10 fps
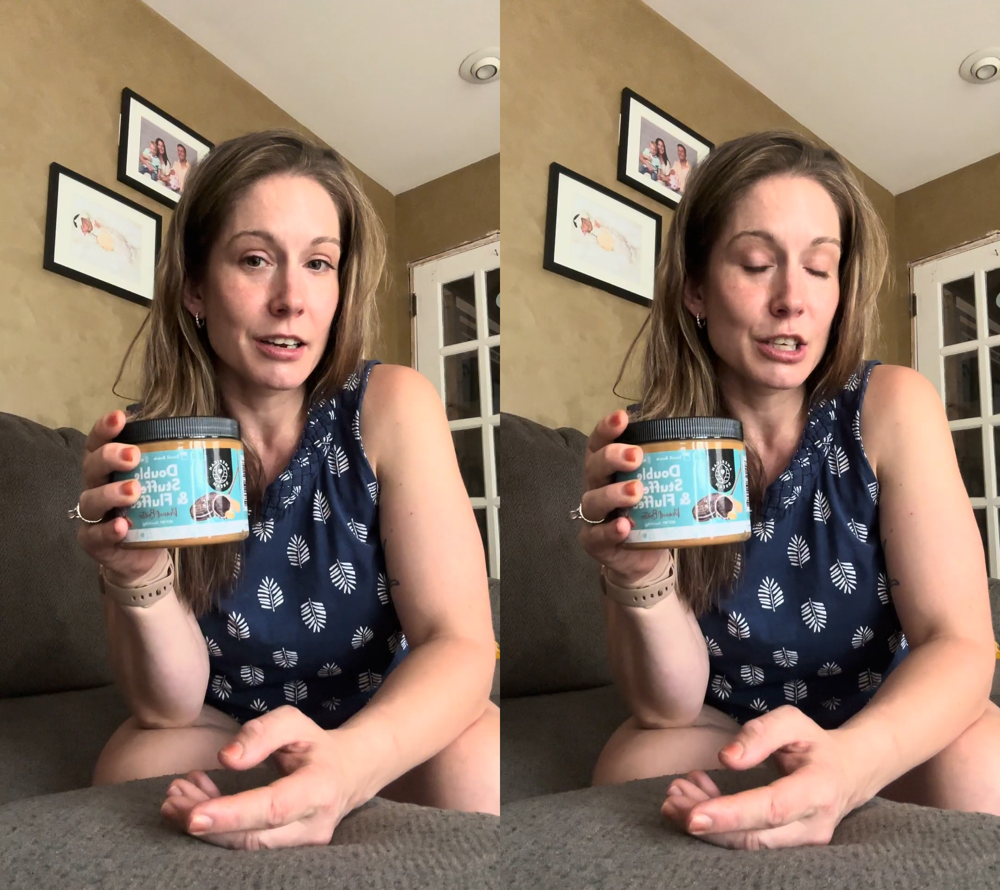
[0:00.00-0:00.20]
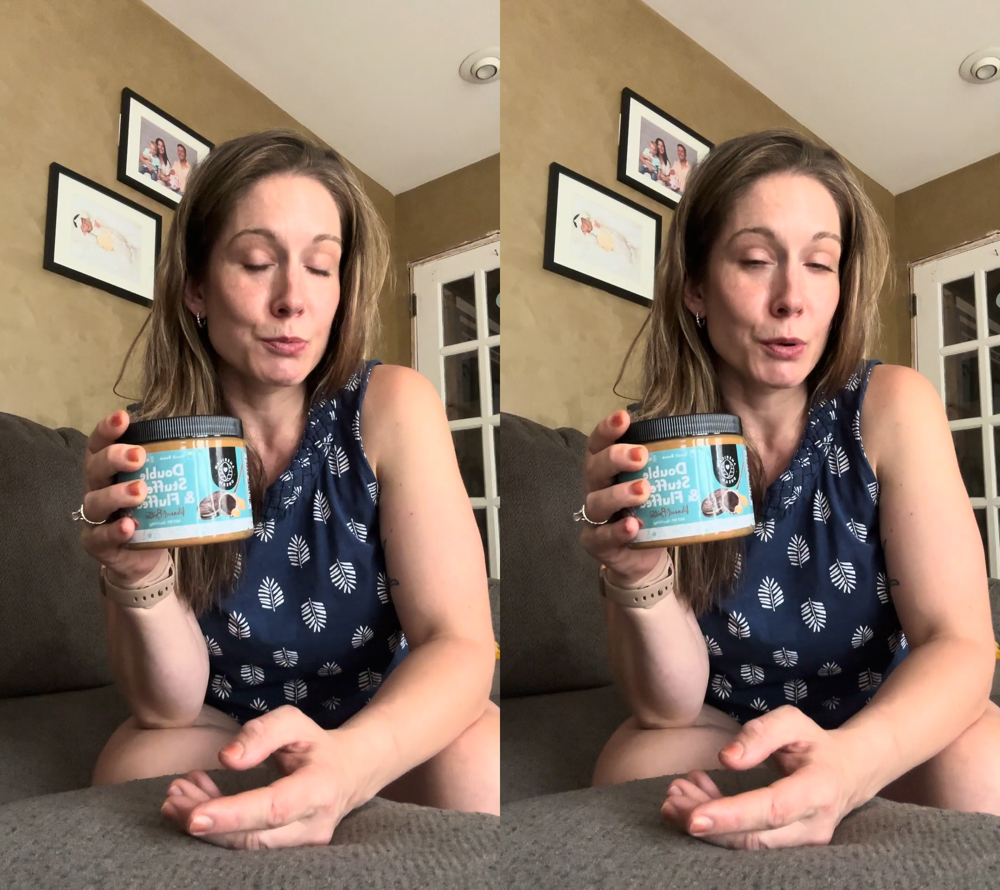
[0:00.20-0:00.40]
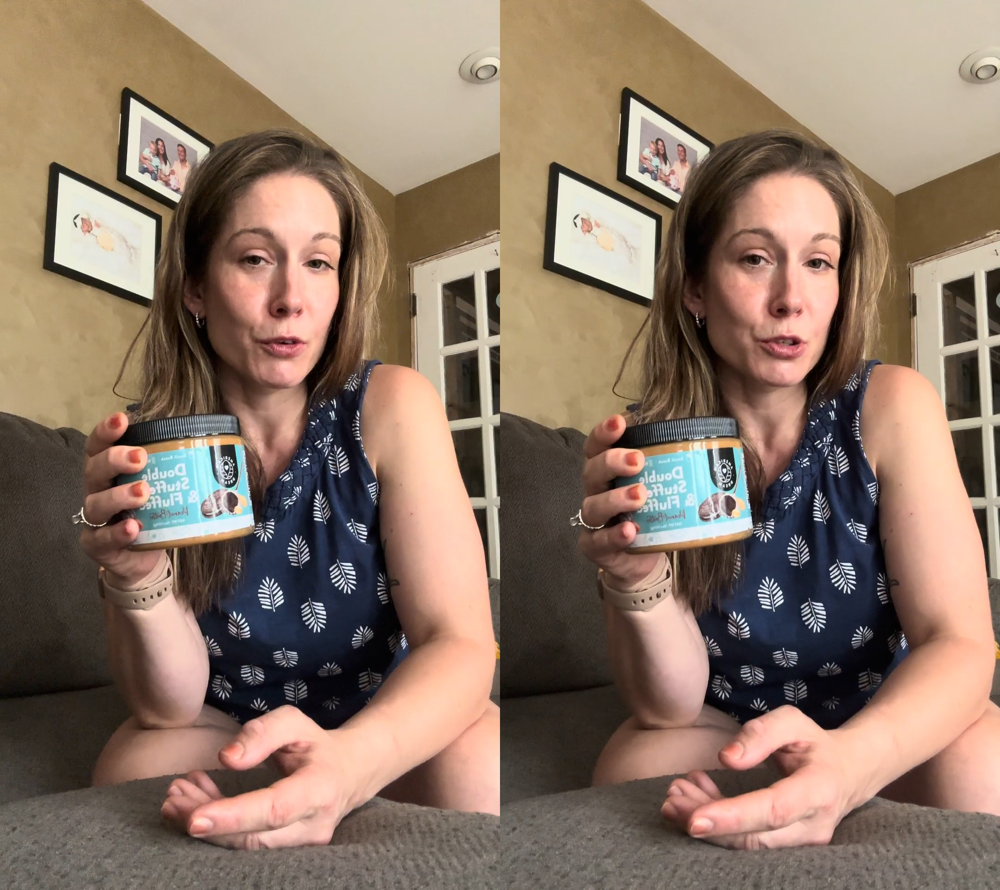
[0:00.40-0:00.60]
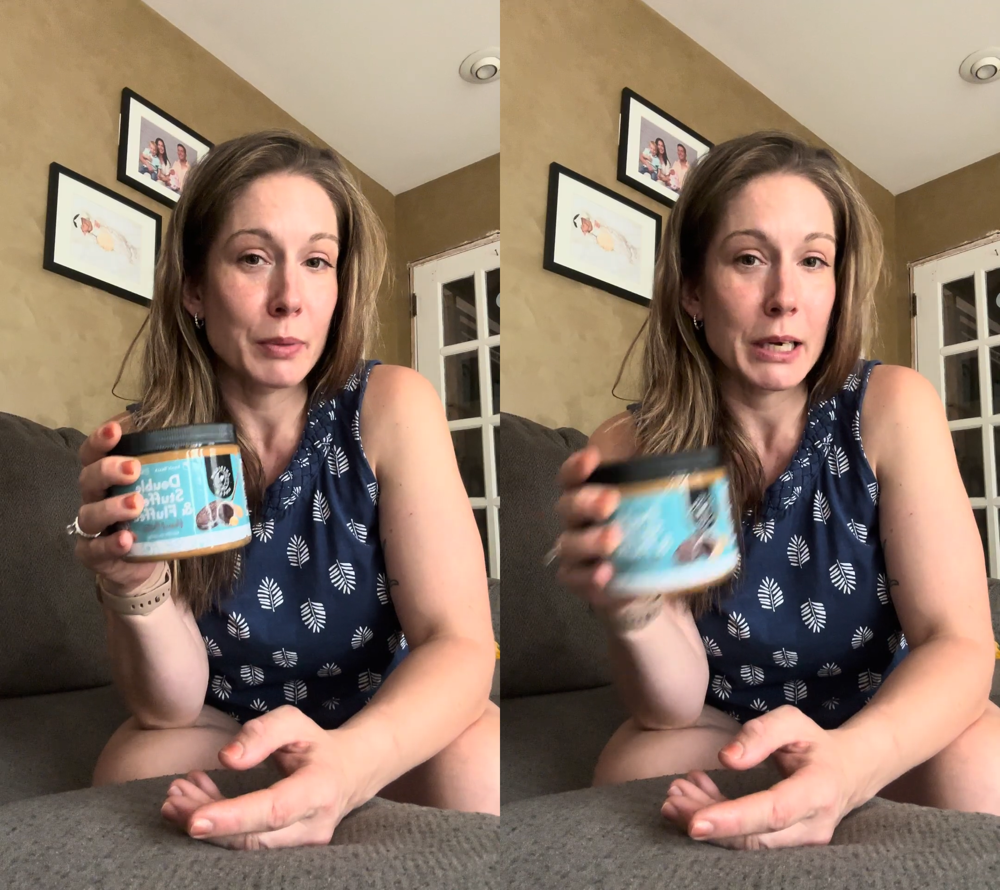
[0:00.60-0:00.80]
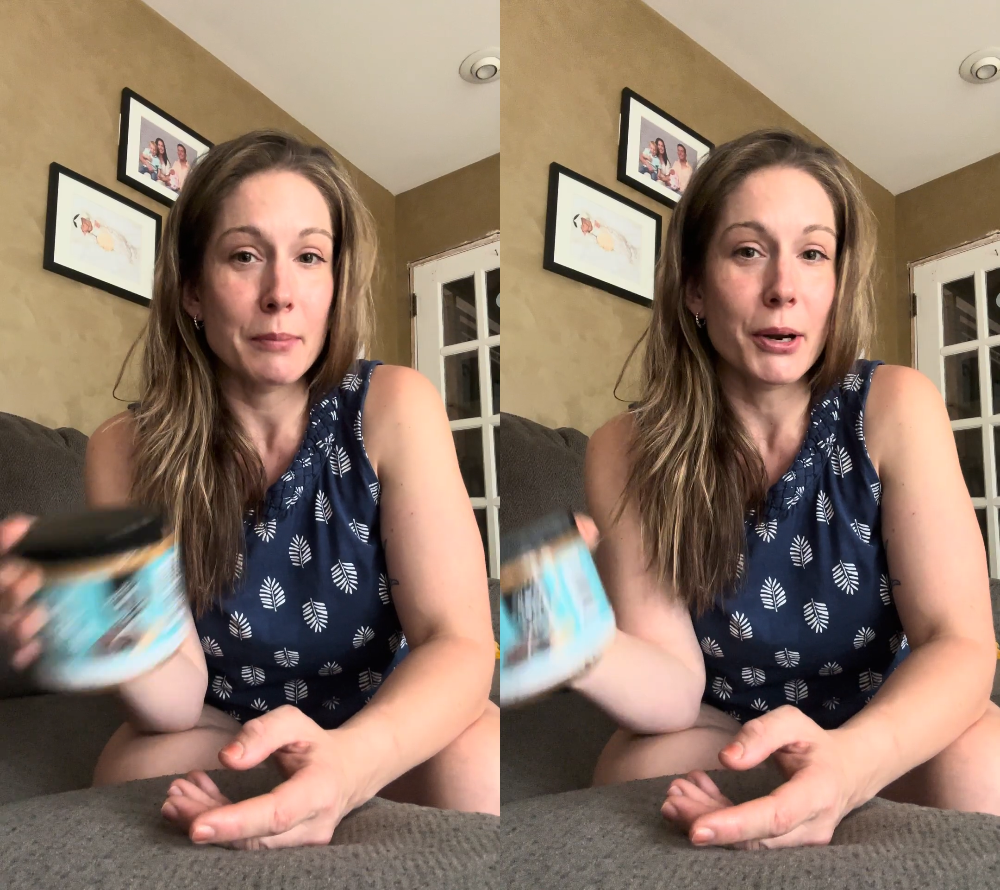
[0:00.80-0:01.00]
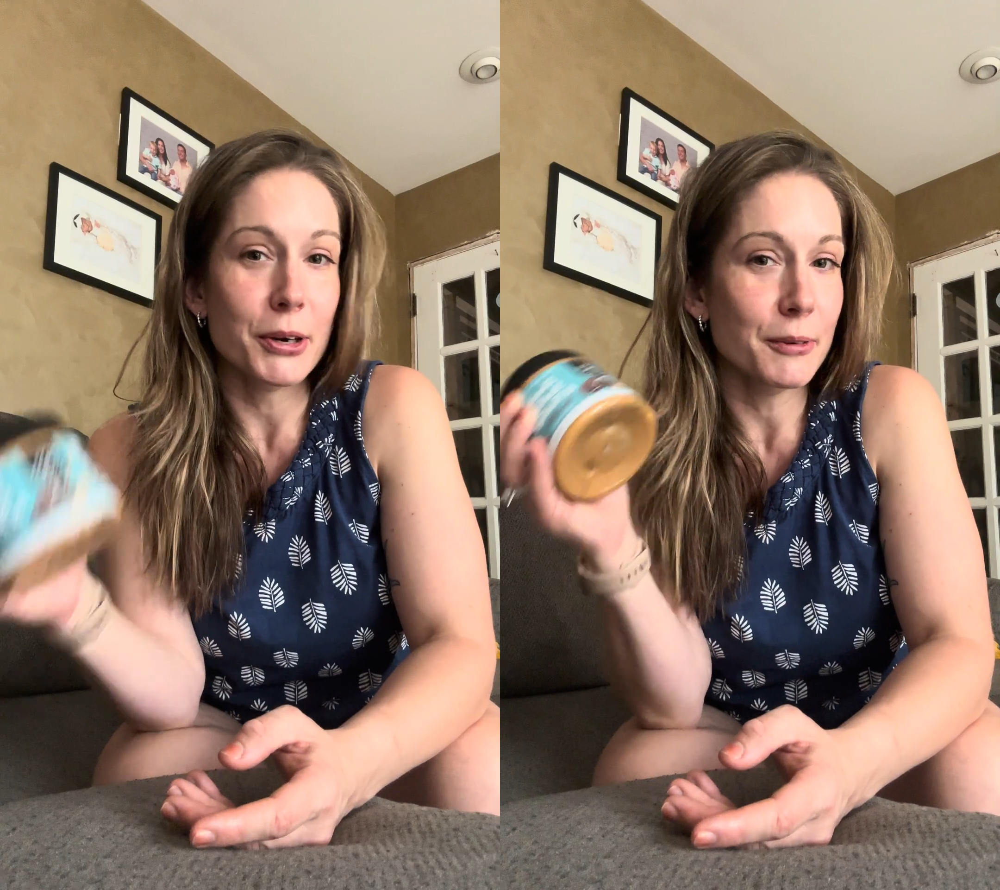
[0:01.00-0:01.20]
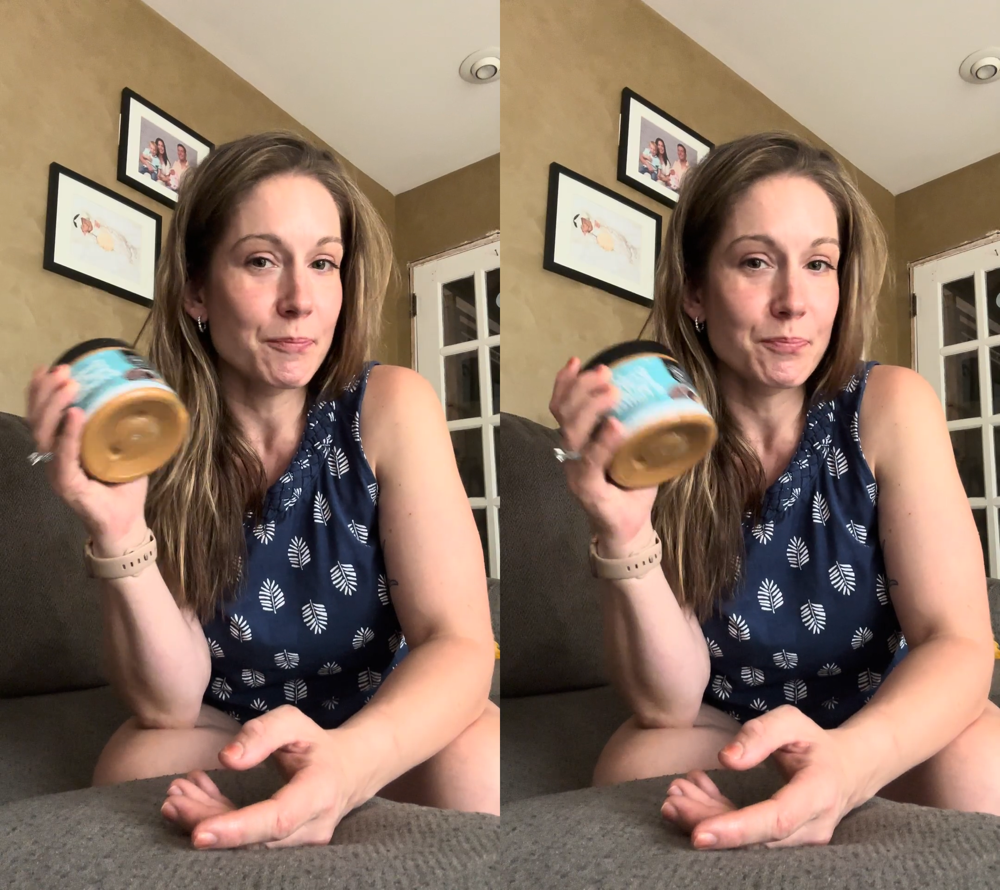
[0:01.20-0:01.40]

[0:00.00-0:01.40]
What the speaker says: spoonfuls of peanut butter.